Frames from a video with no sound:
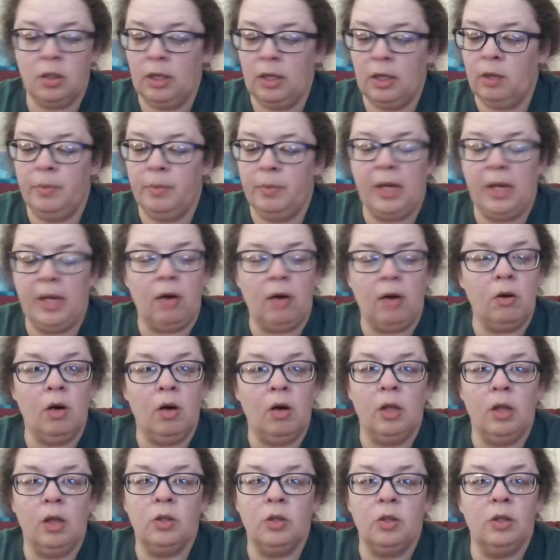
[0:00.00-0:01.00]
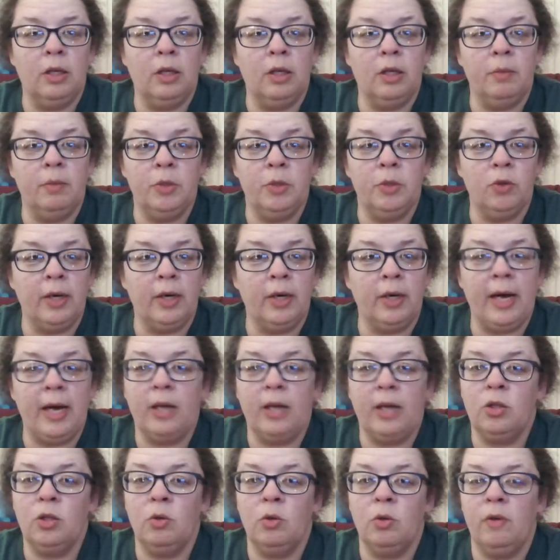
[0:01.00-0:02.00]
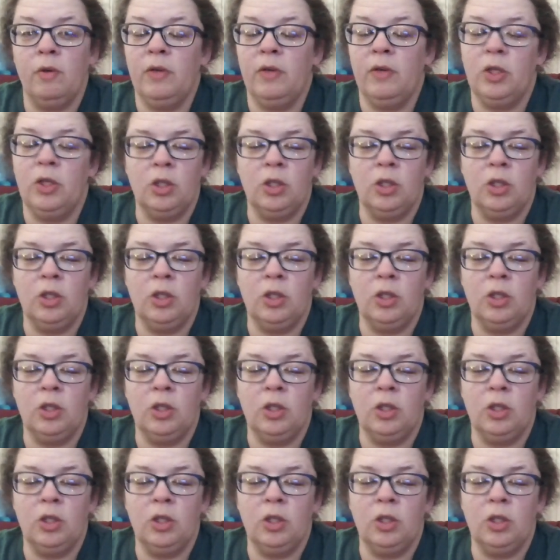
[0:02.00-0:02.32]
They could be alcoholics, they could be drug addicts, or whatever.